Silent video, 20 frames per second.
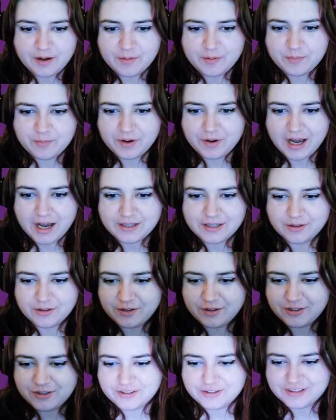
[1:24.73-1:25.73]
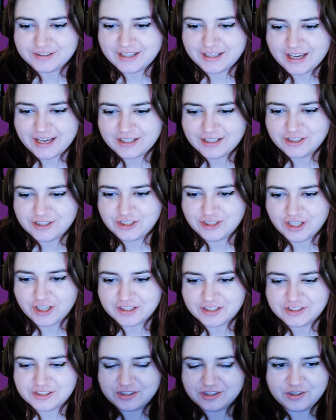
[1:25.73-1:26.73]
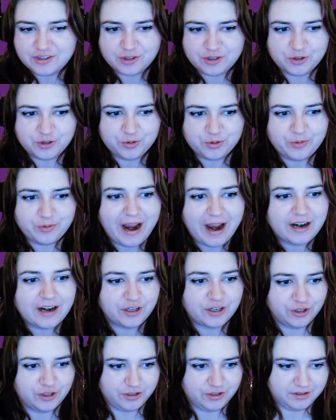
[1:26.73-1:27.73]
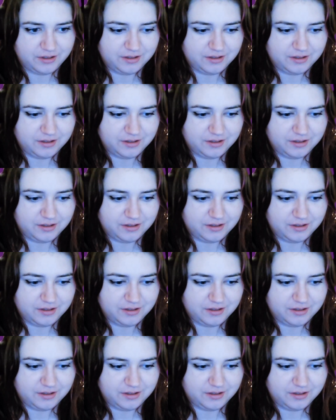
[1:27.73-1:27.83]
But I don't understand just the cracker.